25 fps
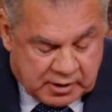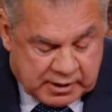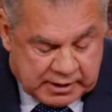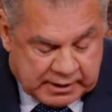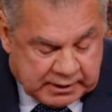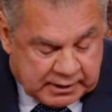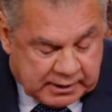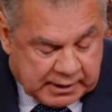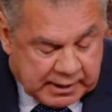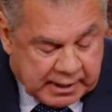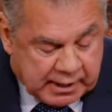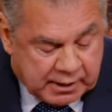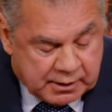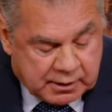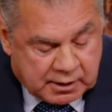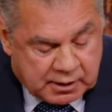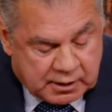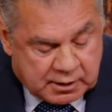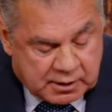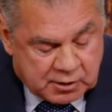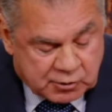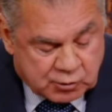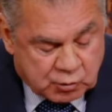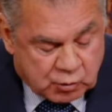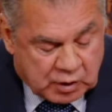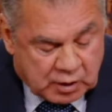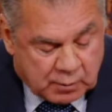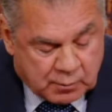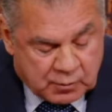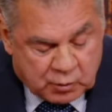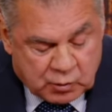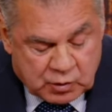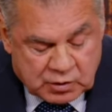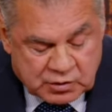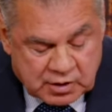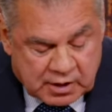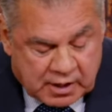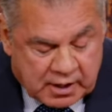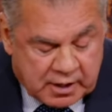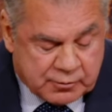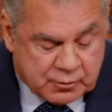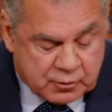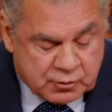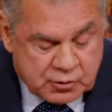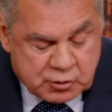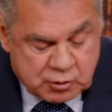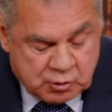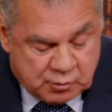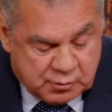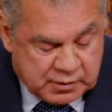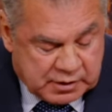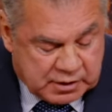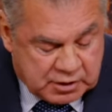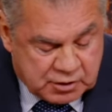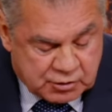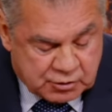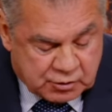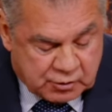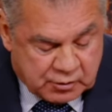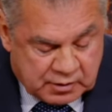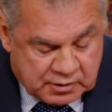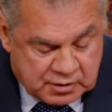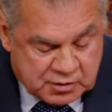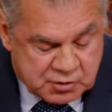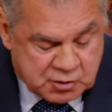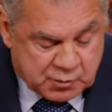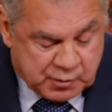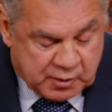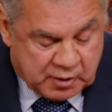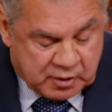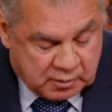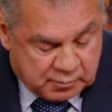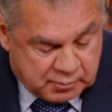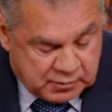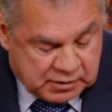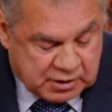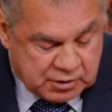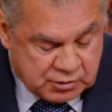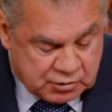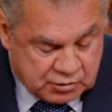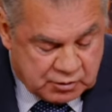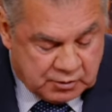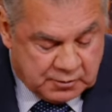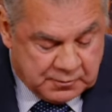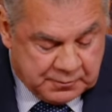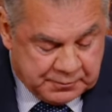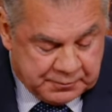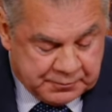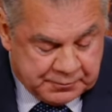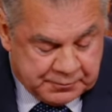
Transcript: Hagin, and in his realm in which others who minister in the Spirit minister.